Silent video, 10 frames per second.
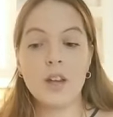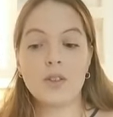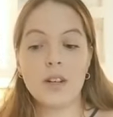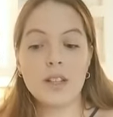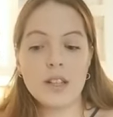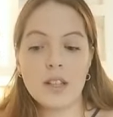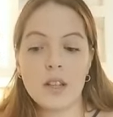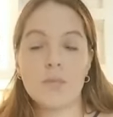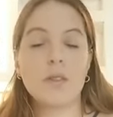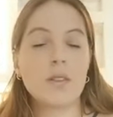So as I
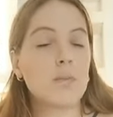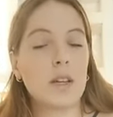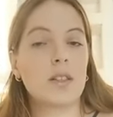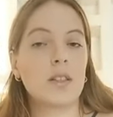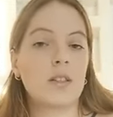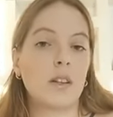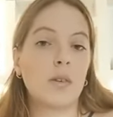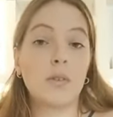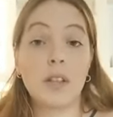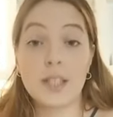said, most places, they
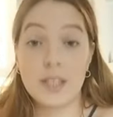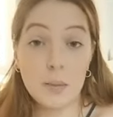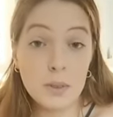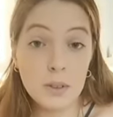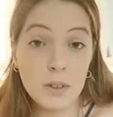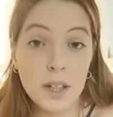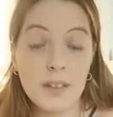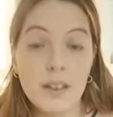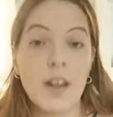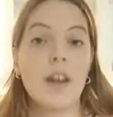would accept US.